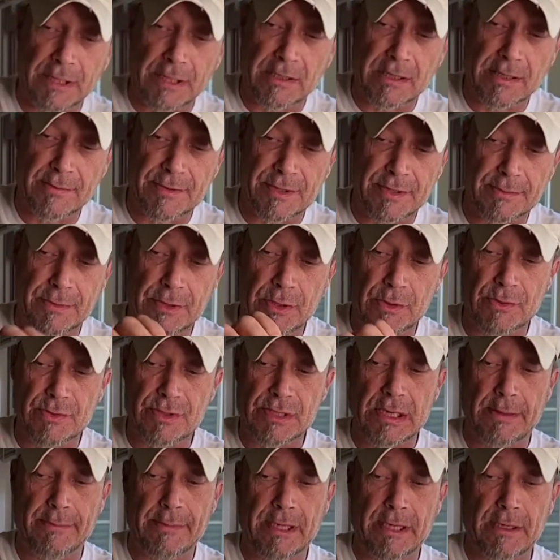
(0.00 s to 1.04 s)
Here comes some news
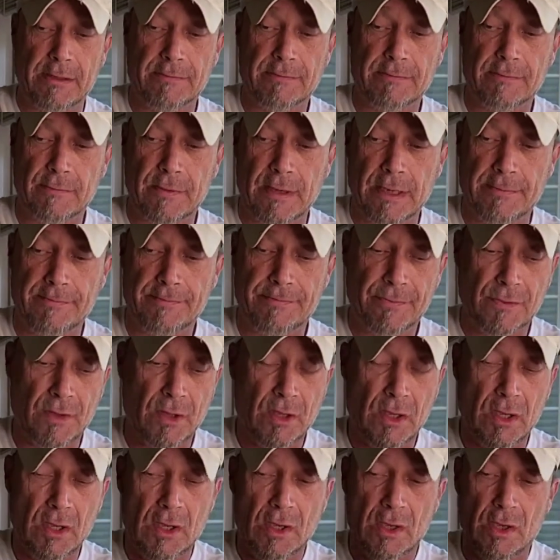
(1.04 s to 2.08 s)
coming in, right?
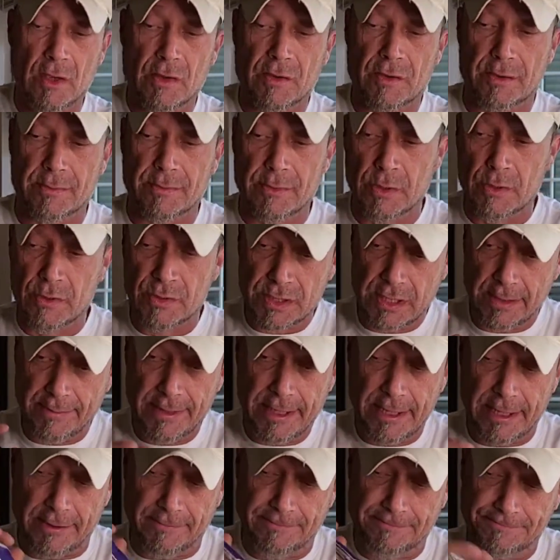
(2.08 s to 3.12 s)
Some news
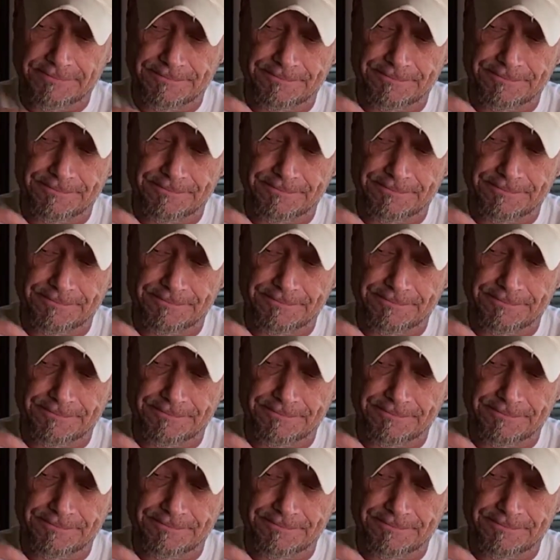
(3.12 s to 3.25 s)
coming in.